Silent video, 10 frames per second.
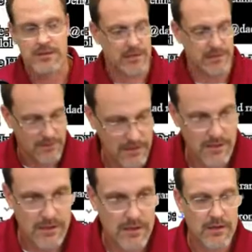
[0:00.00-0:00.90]
So
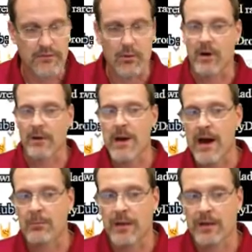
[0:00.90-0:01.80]
if you want to
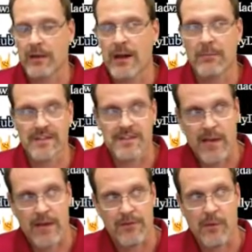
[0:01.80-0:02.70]
pop in, I'm going to
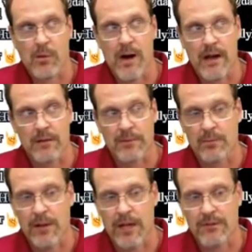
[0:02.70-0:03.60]
stay on for a while. I'm going
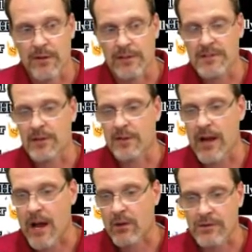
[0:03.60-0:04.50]
to be on for at least another
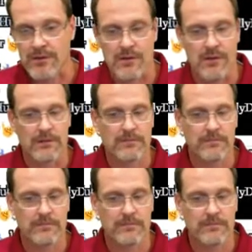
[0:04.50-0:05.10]
hour. So